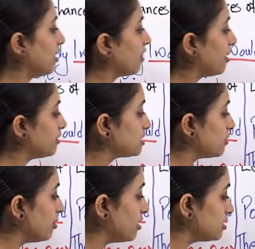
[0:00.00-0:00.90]
There is a
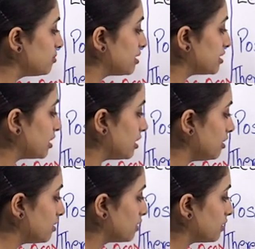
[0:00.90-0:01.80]

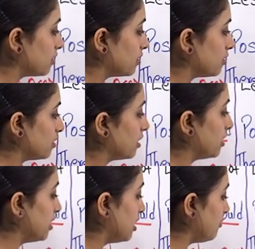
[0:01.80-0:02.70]
possibility
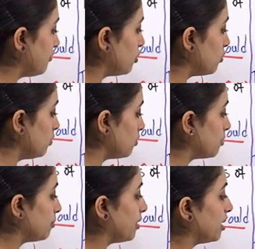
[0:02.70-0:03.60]
if you
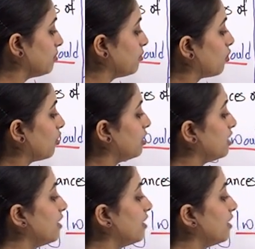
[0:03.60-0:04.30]
pay more.